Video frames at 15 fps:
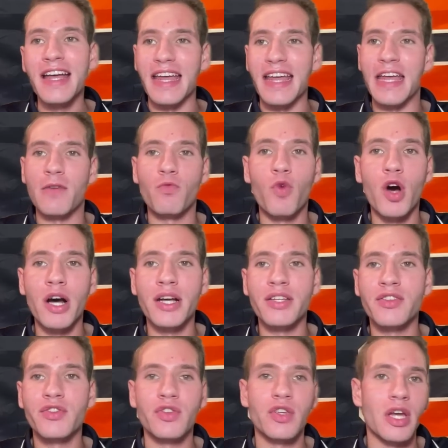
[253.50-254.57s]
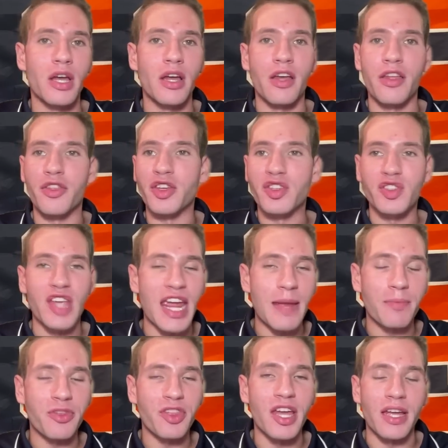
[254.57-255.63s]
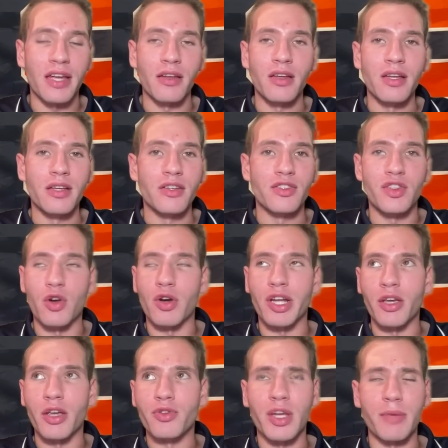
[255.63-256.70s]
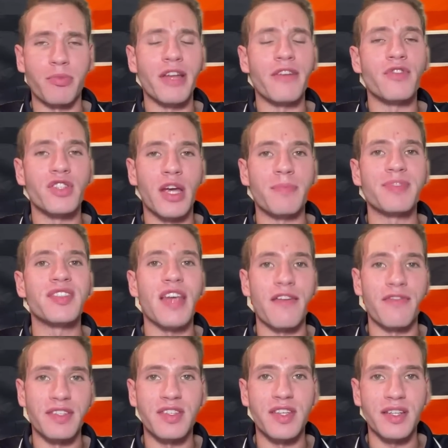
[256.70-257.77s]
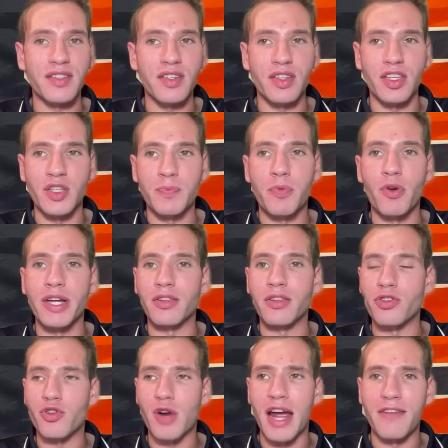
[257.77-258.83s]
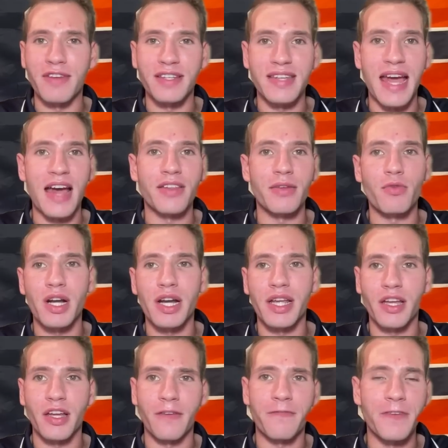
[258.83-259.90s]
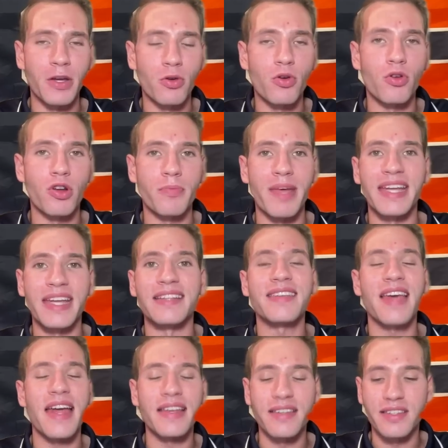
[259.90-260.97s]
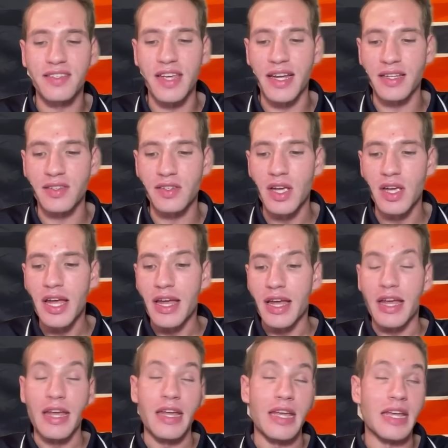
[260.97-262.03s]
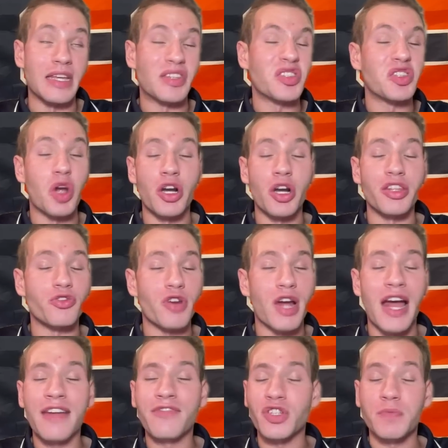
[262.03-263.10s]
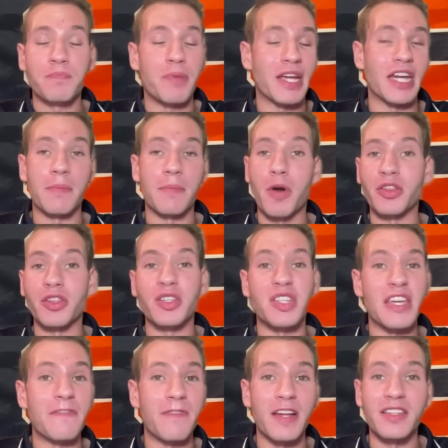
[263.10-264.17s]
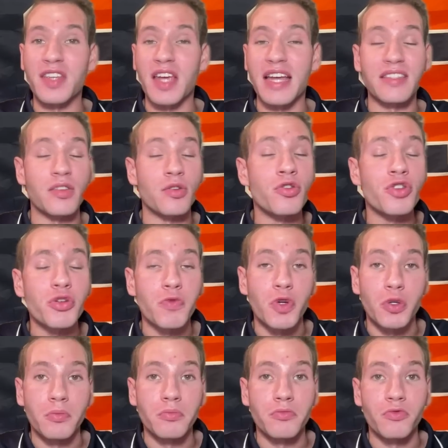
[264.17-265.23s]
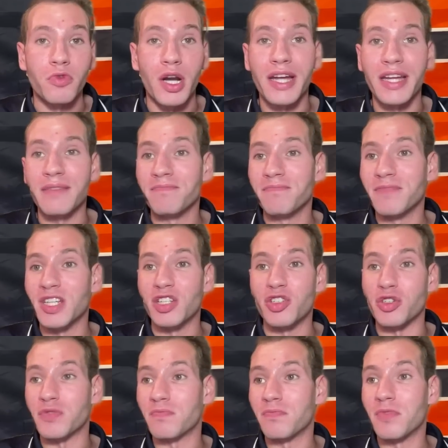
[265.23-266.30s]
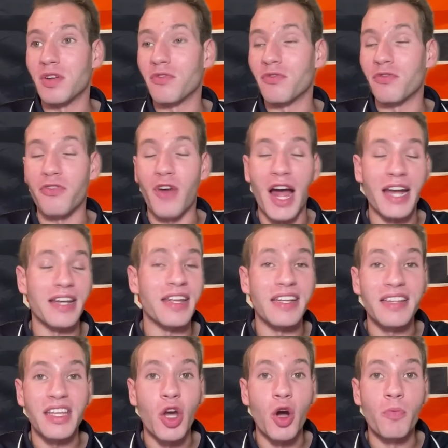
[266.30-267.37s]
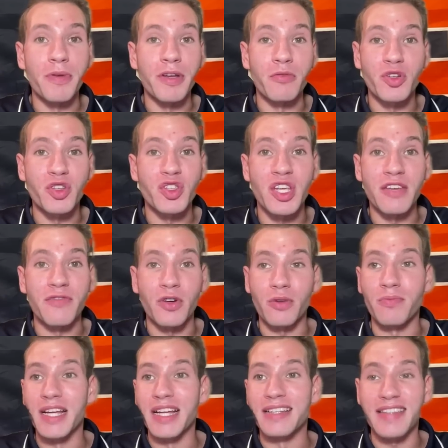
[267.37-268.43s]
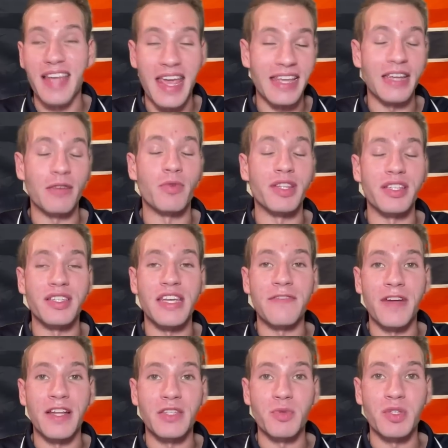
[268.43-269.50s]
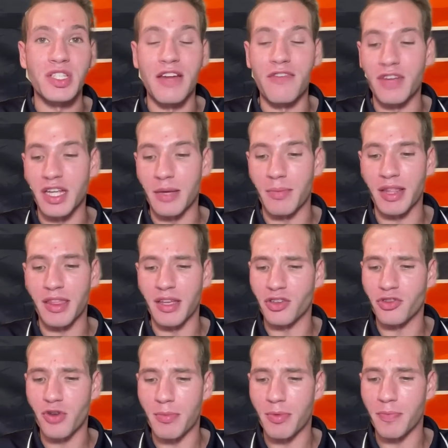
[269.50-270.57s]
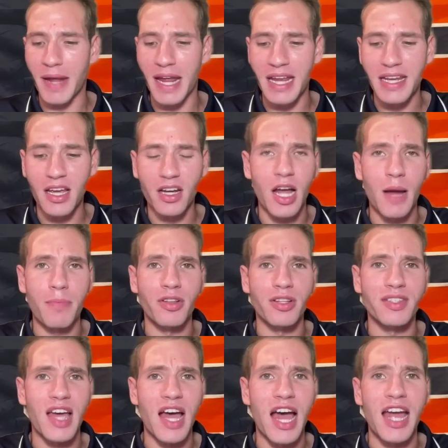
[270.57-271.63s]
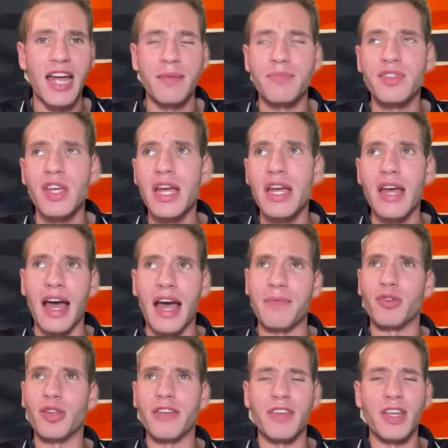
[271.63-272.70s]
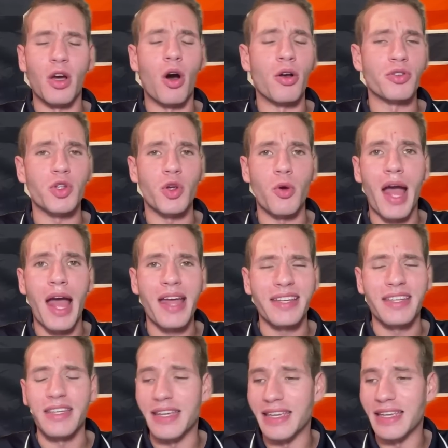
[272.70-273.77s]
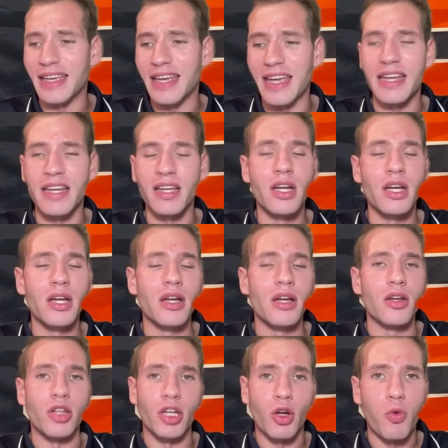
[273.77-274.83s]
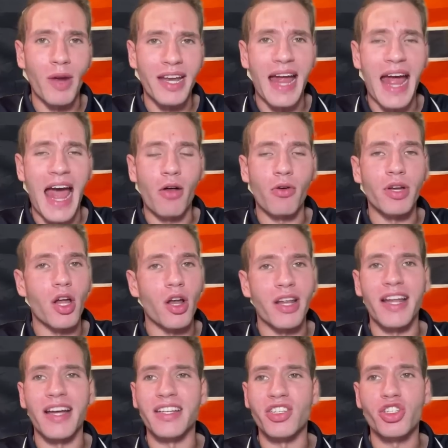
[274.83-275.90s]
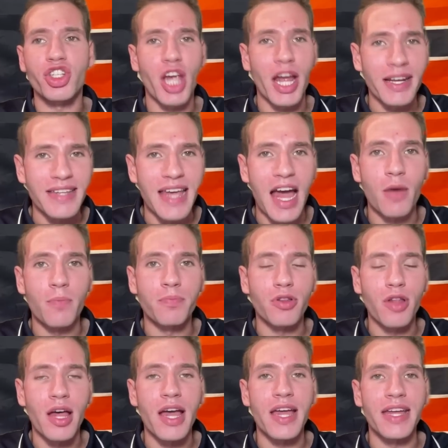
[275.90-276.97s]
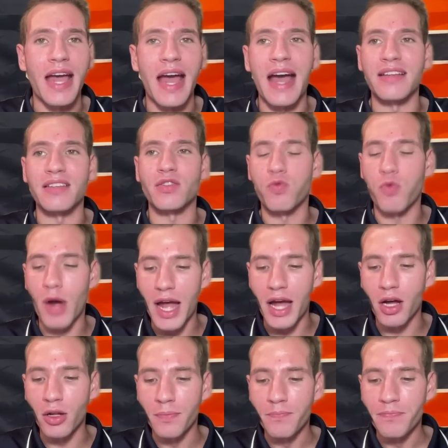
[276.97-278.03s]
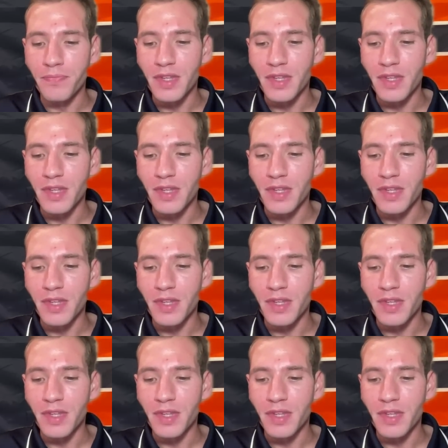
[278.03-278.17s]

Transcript: it was the same thing. Syracuse, I believe, was up 7-6 at this point. They're driving down. They were going to kick a field goal to make it 10-6. He started the drive just picking apart the defense as usual, right? Just finding the open receiver, taking what the defense was giving him. I think Trebor Pena a couple of times. I believe he hit LaQuint Allen on a nice check down play as well.